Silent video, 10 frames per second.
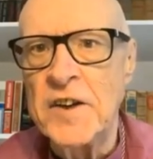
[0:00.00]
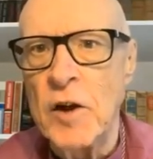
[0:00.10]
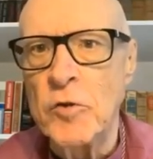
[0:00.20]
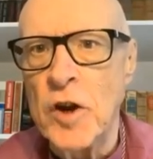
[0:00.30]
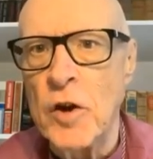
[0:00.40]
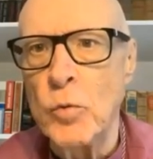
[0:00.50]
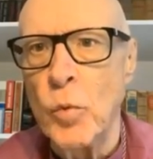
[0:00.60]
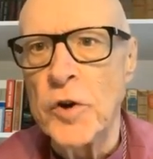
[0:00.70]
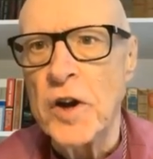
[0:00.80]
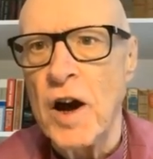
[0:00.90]
and I
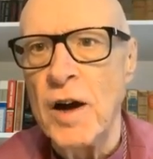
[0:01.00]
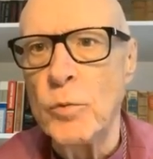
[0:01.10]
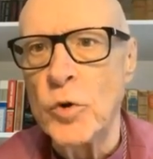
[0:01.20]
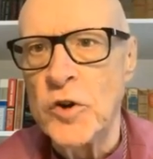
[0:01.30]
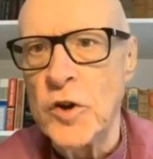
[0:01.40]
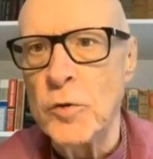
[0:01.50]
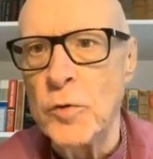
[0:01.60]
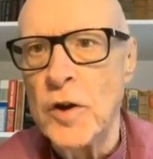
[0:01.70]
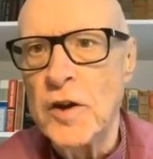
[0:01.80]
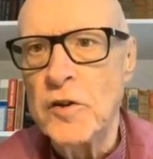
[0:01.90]
don't know what I
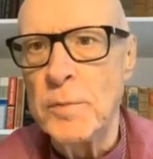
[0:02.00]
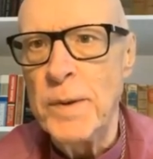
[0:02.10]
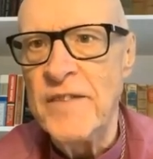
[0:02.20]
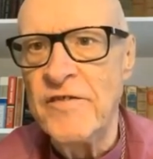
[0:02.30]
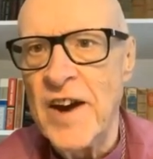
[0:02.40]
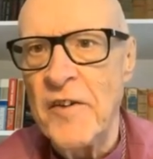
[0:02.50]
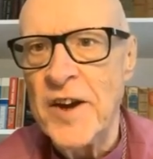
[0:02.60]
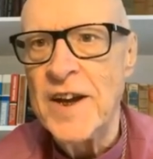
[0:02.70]
would do, to be